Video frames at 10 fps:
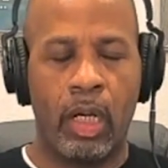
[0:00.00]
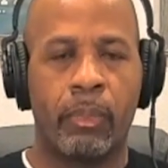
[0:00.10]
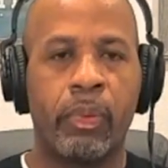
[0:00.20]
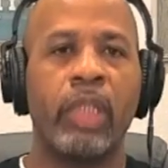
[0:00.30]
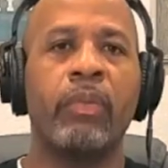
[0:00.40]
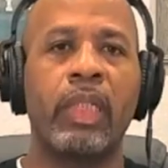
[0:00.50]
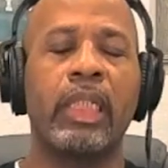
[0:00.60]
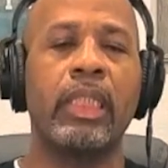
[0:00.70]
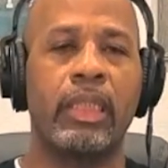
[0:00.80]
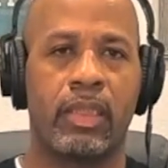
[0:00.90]

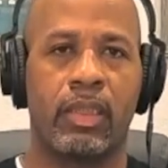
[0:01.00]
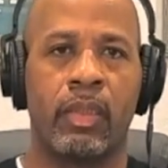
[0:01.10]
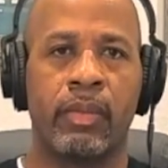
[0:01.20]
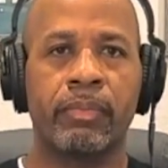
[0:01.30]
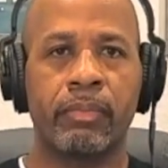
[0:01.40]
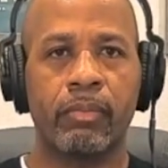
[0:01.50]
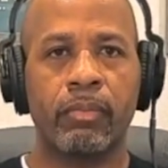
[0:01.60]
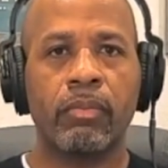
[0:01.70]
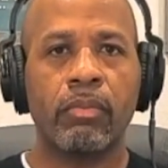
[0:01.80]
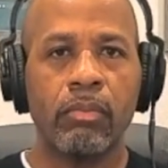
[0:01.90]
pre-release
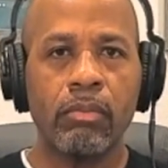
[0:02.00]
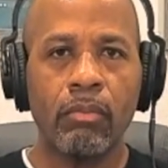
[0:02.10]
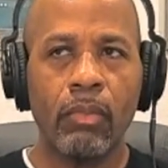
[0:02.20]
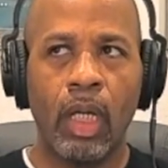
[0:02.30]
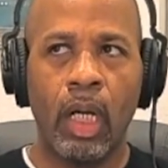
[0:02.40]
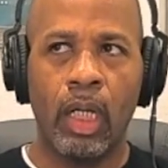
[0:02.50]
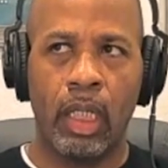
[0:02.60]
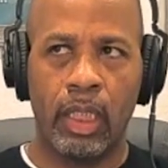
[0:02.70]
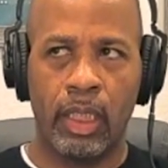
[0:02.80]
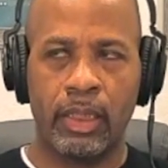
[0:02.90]

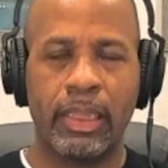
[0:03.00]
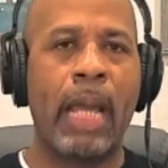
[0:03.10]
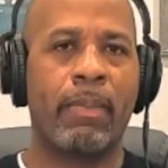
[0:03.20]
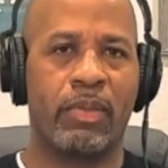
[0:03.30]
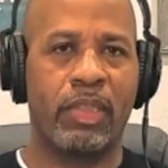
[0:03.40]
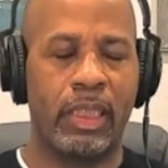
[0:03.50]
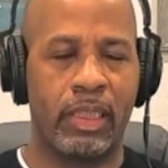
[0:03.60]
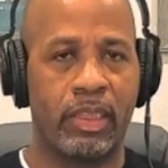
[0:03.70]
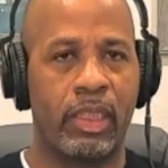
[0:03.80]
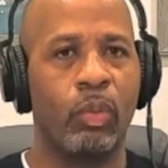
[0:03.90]
a type of
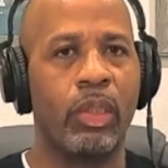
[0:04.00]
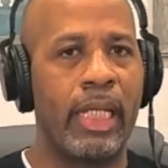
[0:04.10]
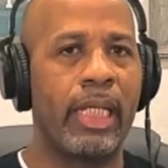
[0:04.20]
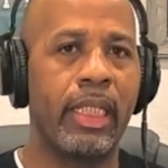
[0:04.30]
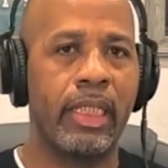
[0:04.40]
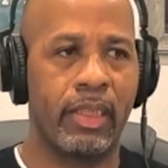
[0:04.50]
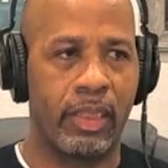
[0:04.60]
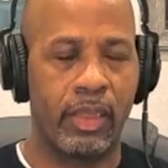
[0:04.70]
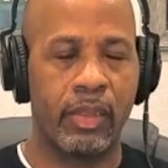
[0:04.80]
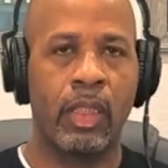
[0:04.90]
sentencing. And what that
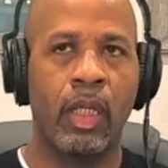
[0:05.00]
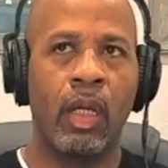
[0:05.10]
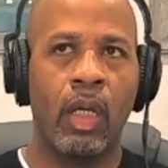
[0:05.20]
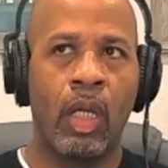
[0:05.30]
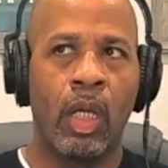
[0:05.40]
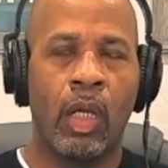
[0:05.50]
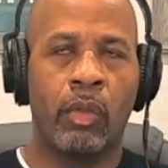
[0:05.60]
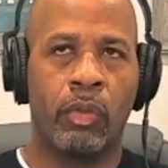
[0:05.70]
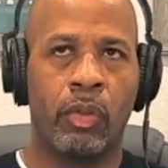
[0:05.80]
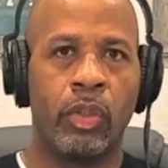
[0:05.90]
is
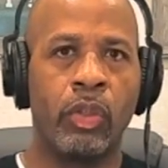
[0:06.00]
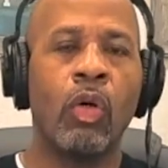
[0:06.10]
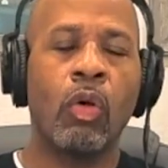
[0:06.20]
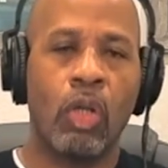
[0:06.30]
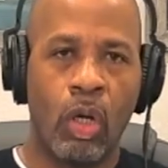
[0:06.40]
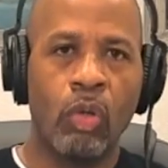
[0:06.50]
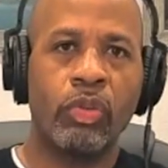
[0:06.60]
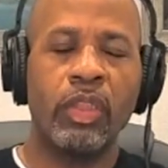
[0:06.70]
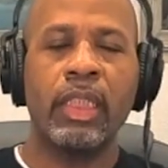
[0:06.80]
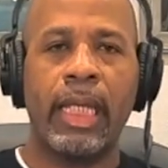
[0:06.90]
you'll go
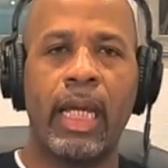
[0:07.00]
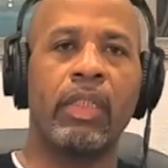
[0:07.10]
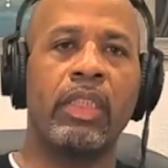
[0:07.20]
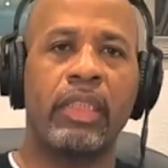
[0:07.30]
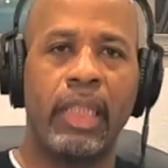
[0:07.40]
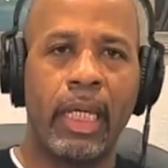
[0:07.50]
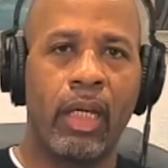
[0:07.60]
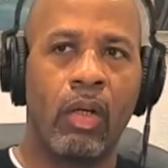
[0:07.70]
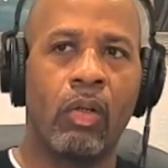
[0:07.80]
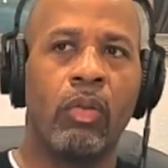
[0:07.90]
to the county
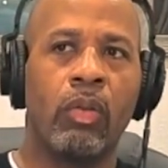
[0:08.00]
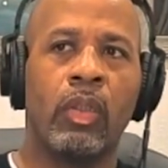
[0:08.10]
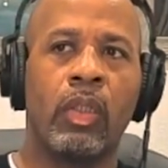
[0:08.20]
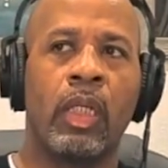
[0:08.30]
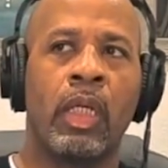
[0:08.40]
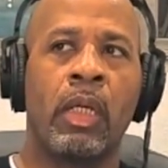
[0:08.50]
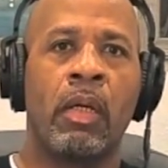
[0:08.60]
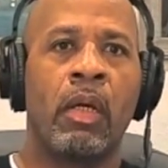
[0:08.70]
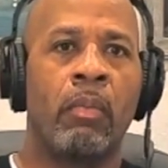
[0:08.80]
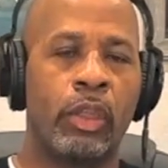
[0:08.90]
jail,
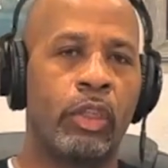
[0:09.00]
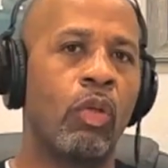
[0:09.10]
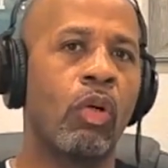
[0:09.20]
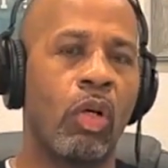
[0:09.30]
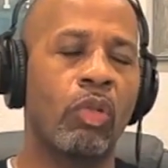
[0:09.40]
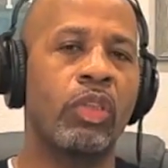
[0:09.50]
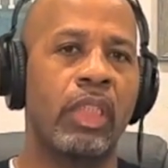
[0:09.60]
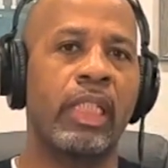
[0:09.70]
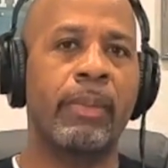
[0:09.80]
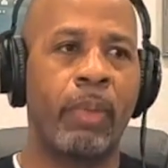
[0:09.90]
but you'll go to
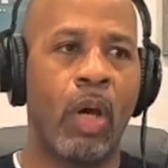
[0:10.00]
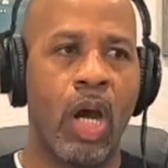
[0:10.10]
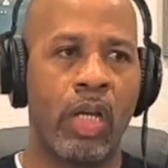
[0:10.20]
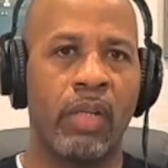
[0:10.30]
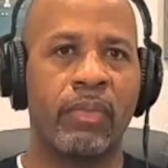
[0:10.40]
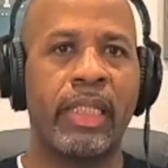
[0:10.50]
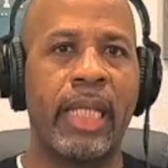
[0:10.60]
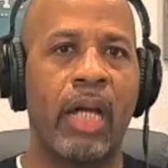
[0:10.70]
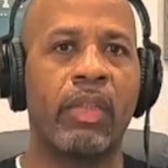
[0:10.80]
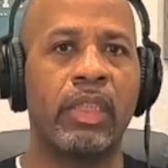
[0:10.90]
the part of the
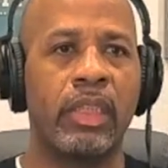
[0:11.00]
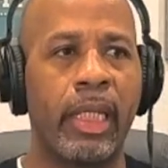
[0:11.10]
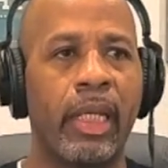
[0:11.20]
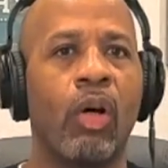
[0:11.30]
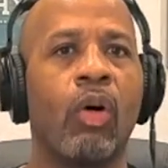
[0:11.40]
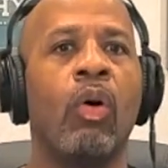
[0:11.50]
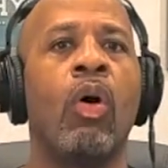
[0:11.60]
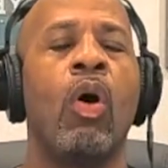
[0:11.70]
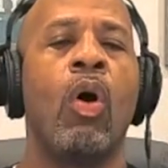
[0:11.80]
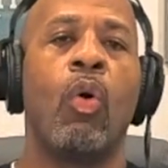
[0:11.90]
county jail
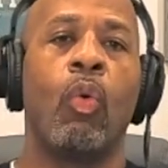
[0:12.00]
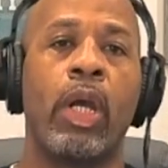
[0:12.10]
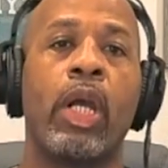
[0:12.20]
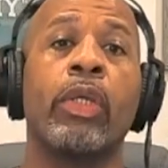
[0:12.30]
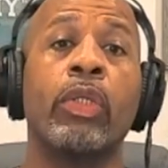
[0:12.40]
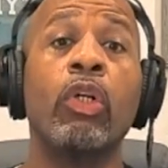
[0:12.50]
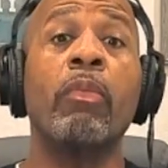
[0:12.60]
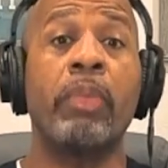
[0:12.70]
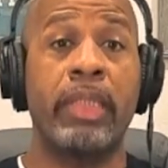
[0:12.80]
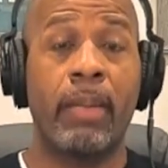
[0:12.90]
where
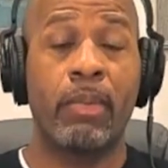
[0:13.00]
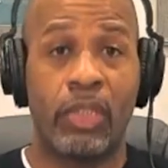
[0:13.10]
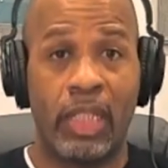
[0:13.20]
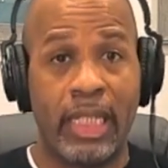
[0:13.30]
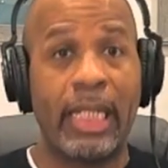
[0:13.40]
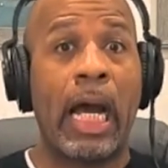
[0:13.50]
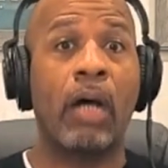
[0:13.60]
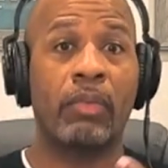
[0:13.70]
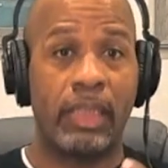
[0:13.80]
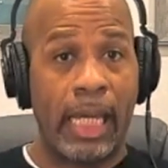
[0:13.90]
you'll be able to get
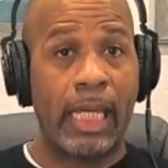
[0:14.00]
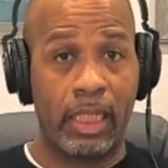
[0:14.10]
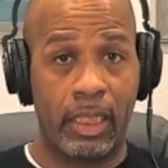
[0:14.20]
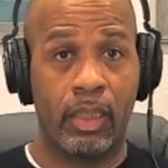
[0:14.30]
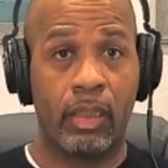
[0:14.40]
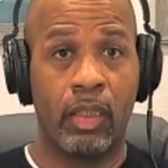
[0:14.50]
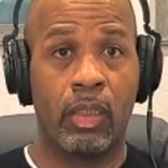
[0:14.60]
out daily.